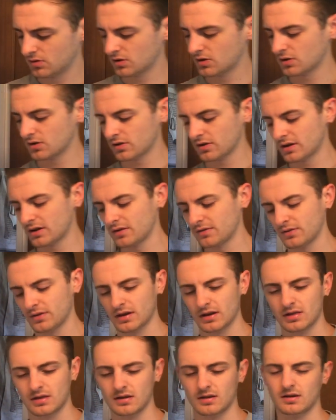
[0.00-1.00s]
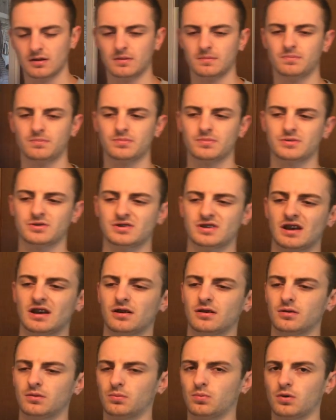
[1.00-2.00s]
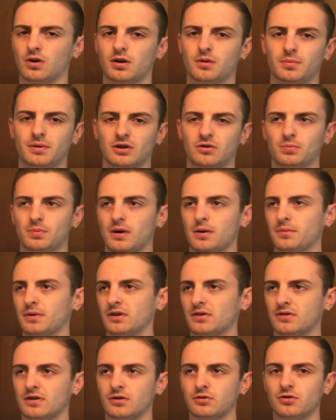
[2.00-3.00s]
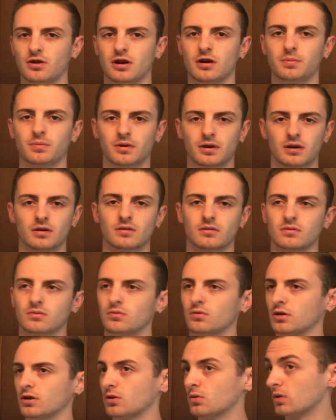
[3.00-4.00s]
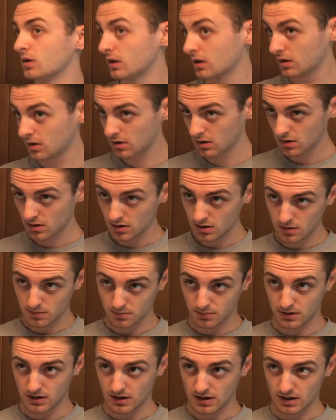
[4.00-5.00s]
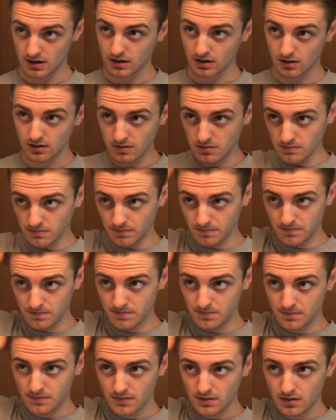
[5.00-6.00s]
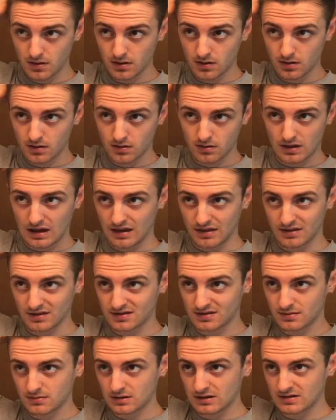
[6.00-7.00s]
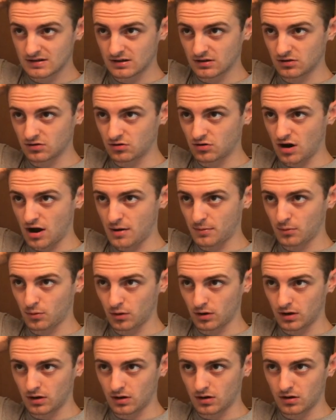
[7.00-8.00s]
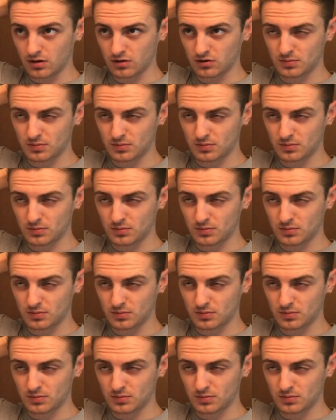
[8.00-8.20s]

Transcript: You know, a lot of like the standard water-based pomades, they dry up like really quick, but yeah, this doesn't dry up quick at all.